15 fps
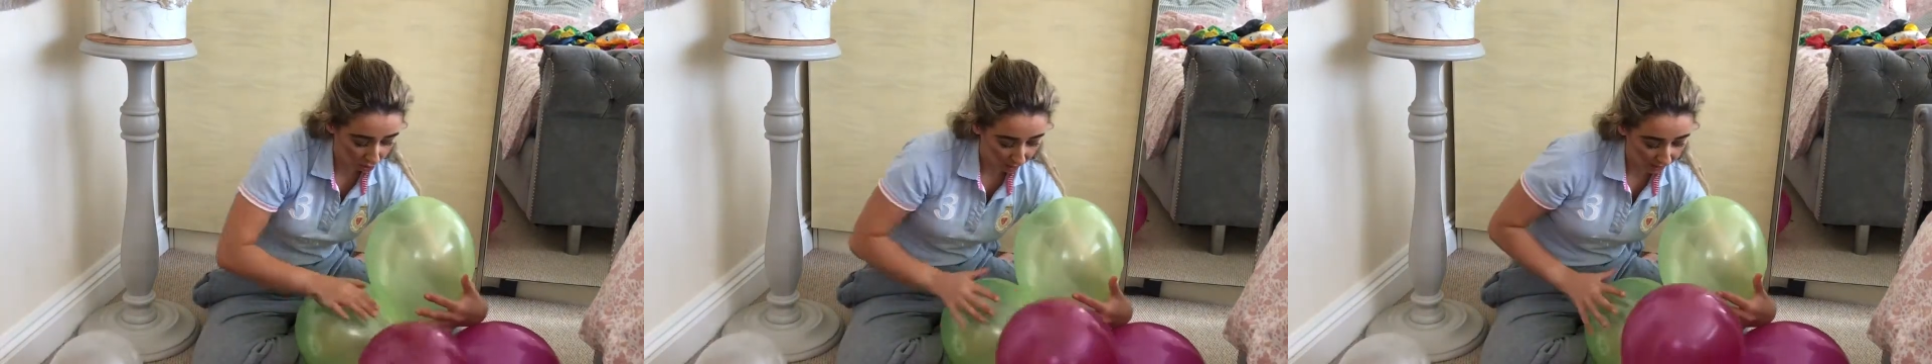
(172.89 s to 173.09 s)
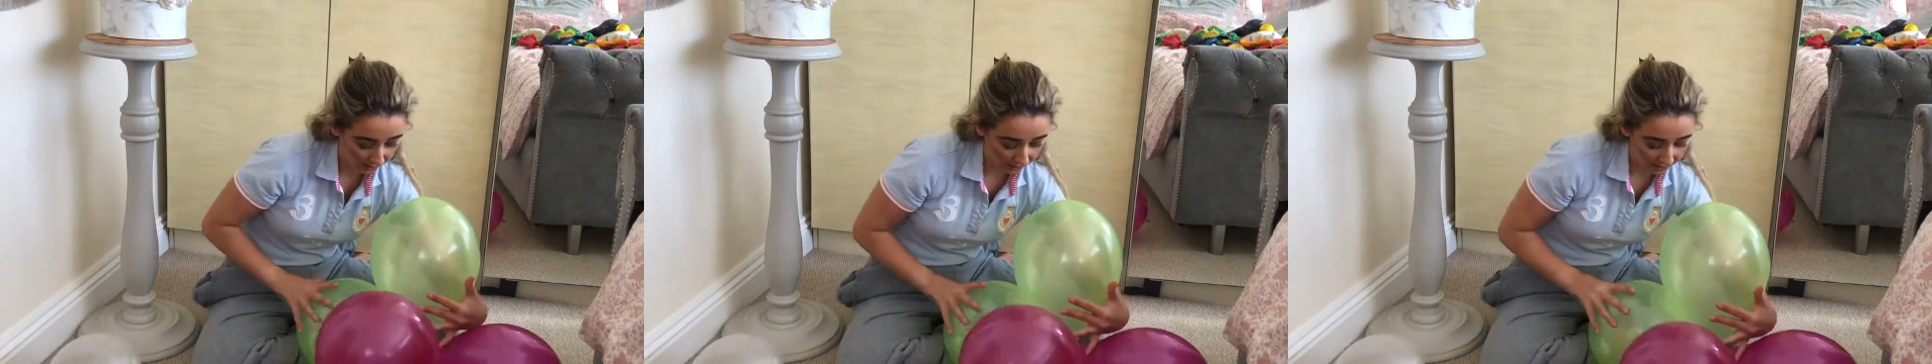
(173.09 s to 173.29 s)

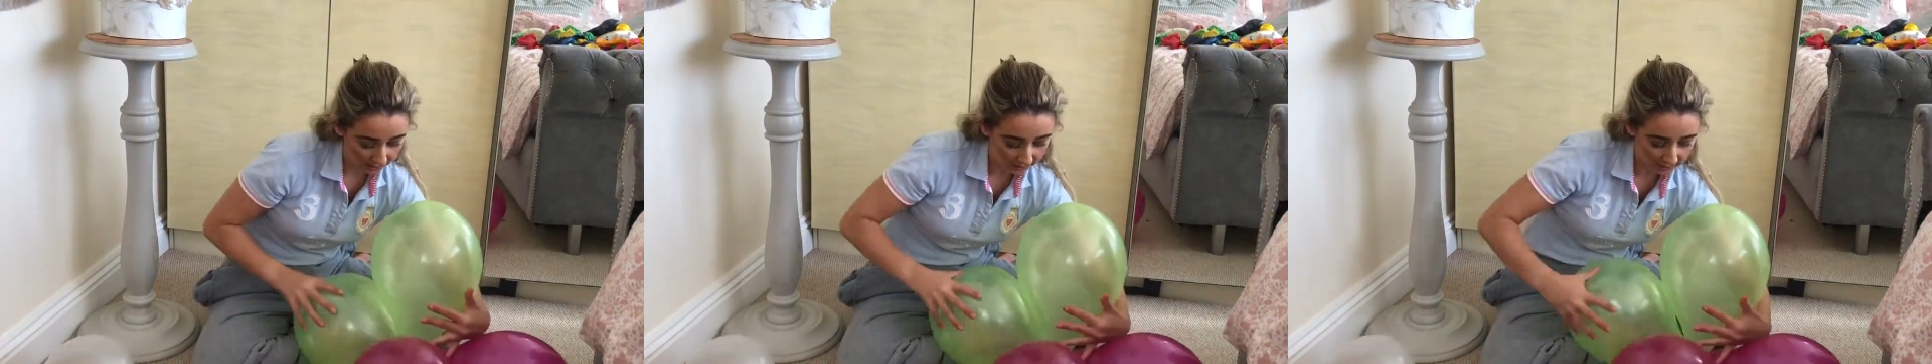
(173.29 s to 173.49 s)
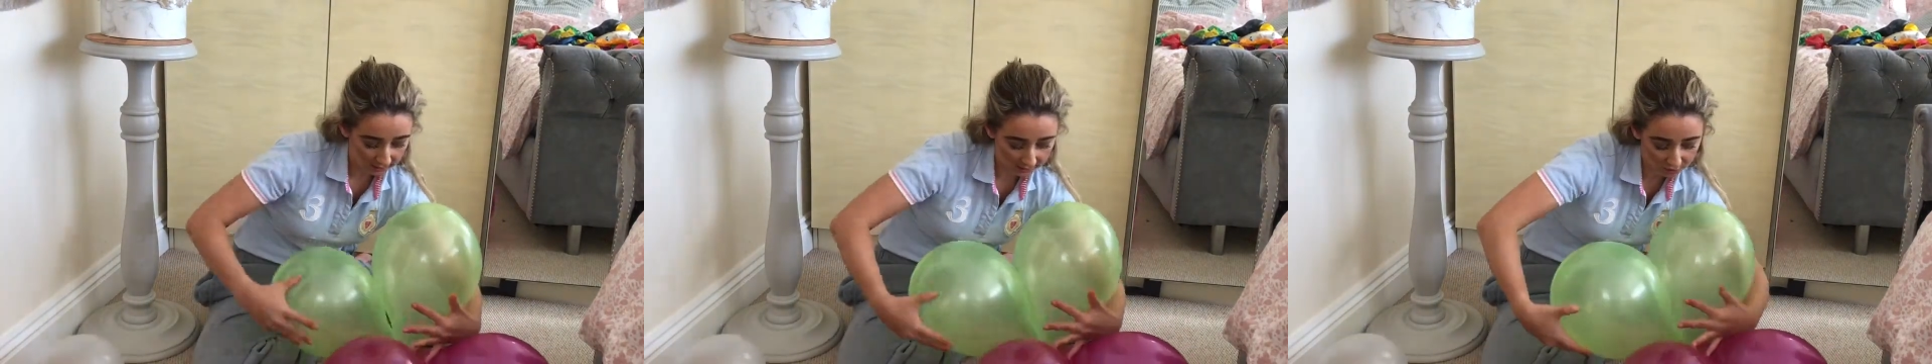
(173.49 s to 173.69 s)

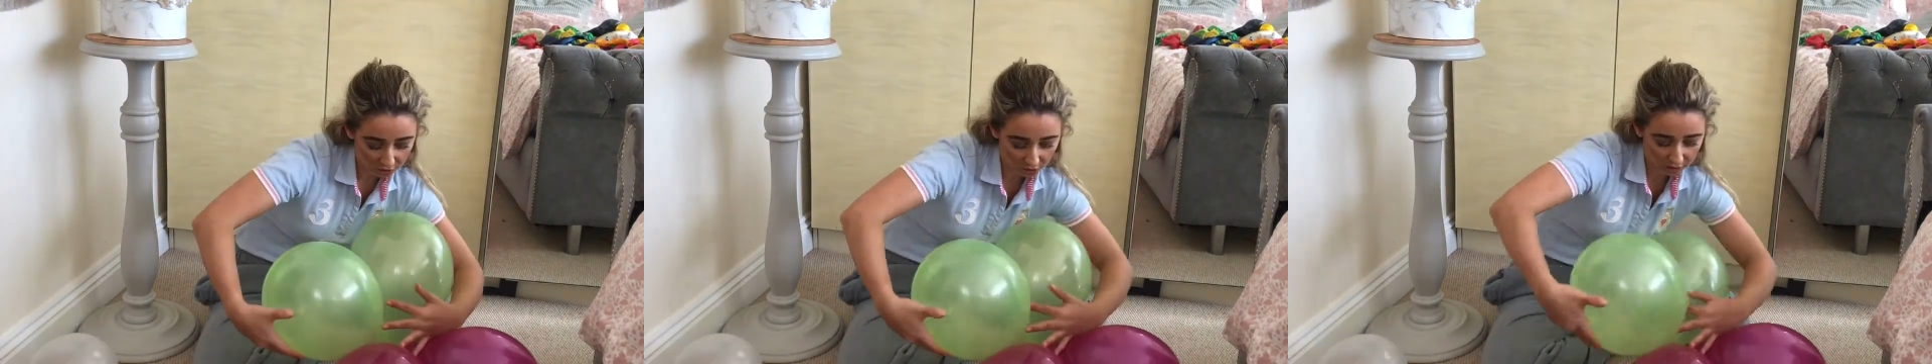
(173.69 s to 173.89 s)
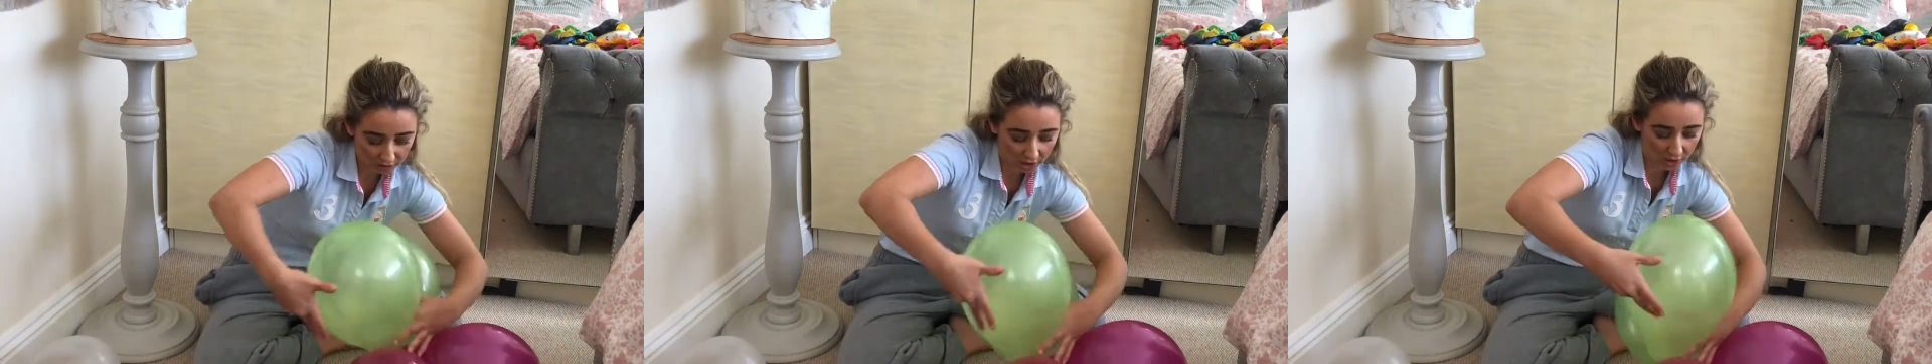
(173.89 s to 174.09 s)
greens
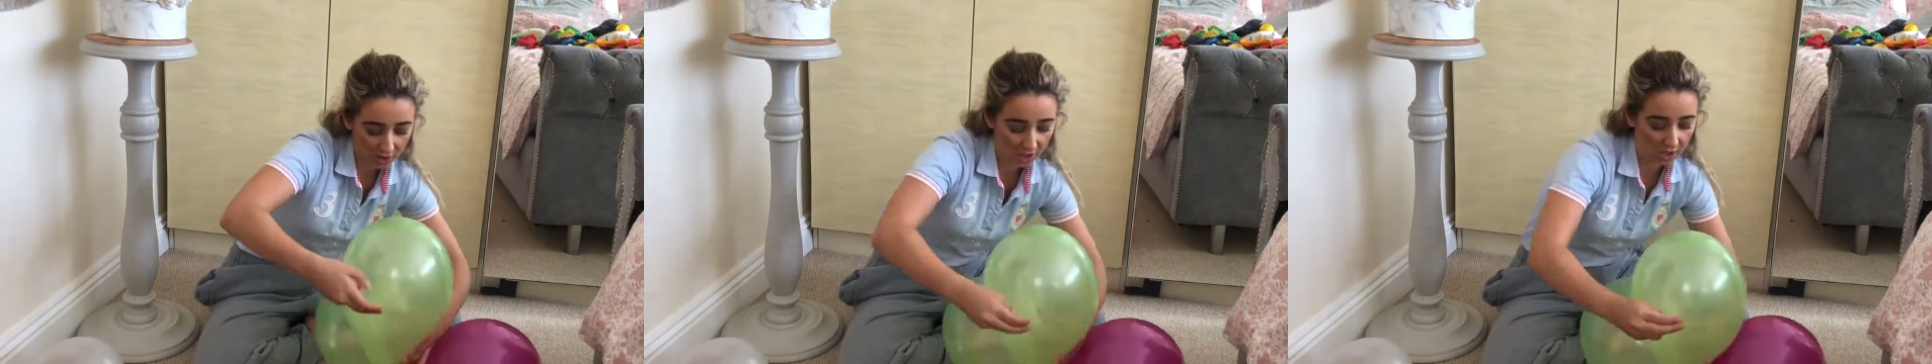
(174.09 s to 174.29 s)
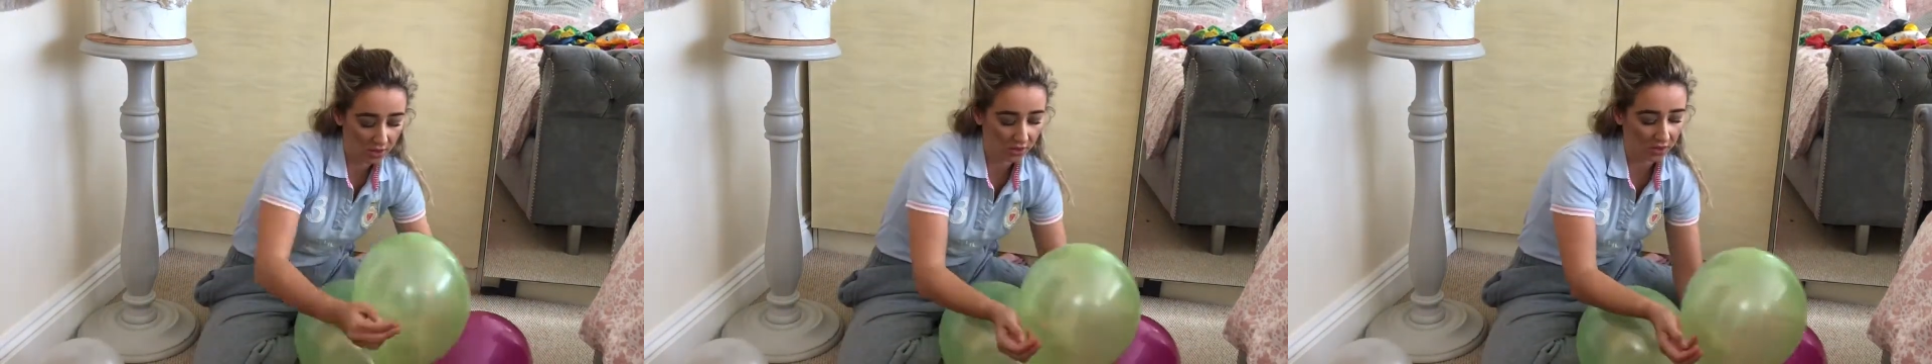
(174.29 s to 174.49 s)
so
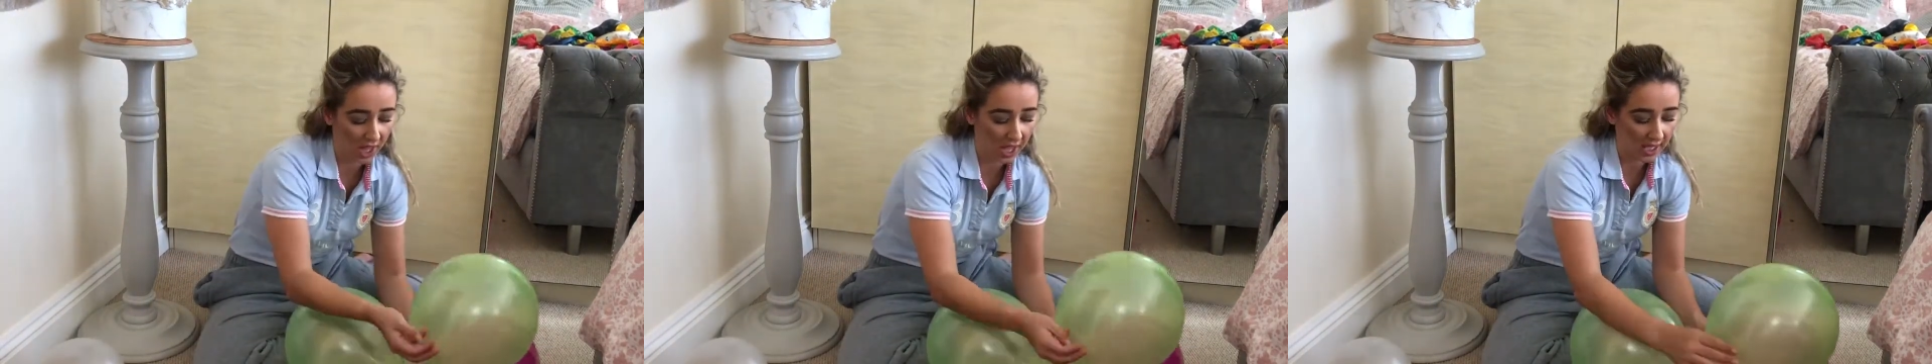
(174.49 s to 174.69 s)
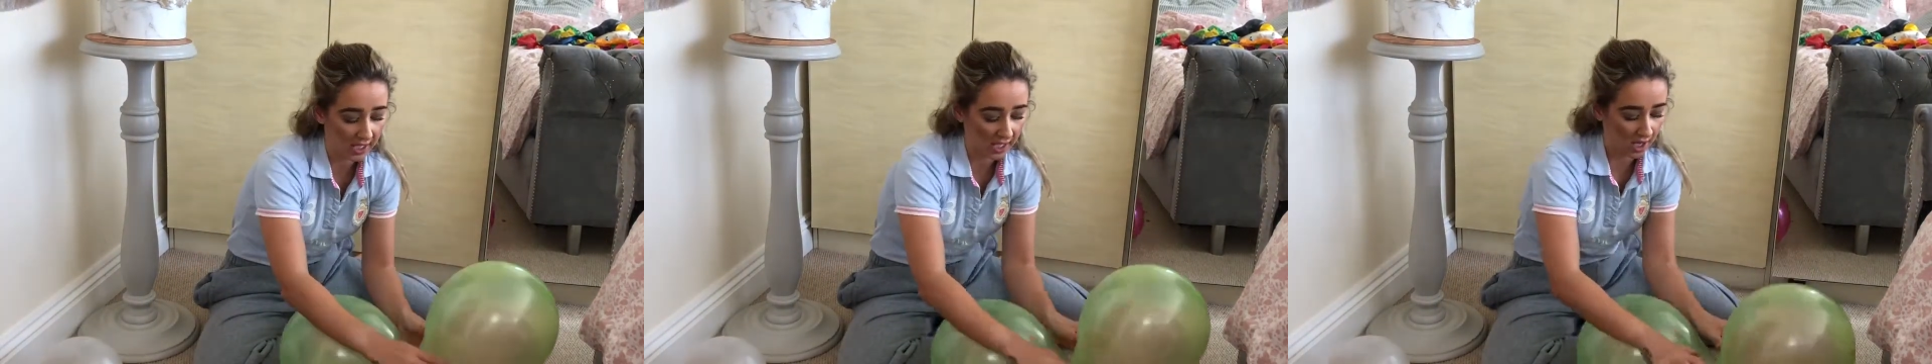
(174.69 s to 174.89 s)
that
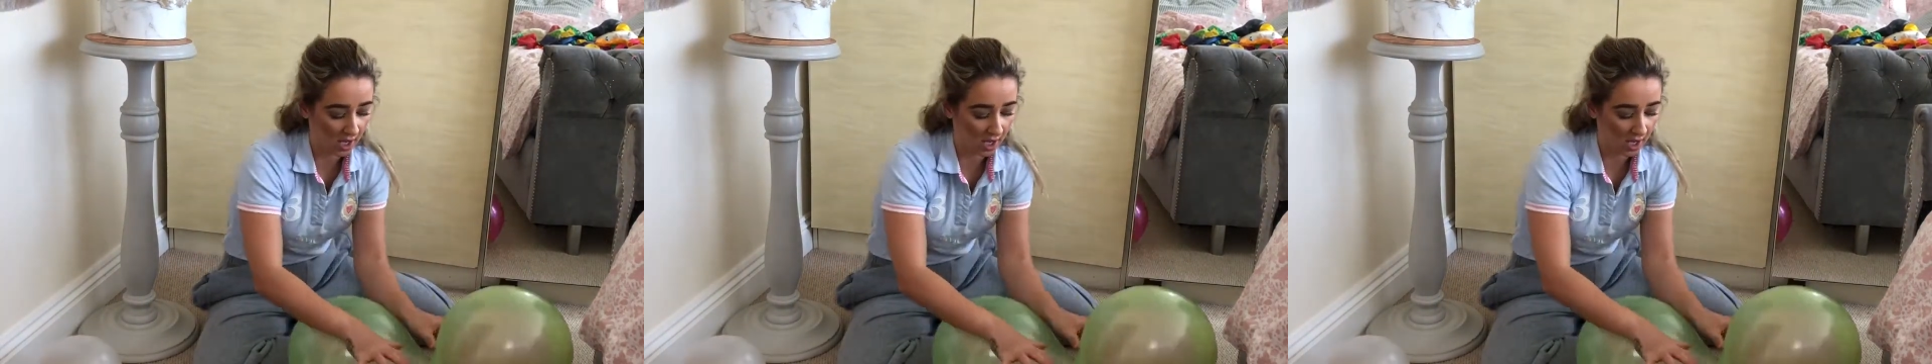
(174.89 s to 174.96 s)
they,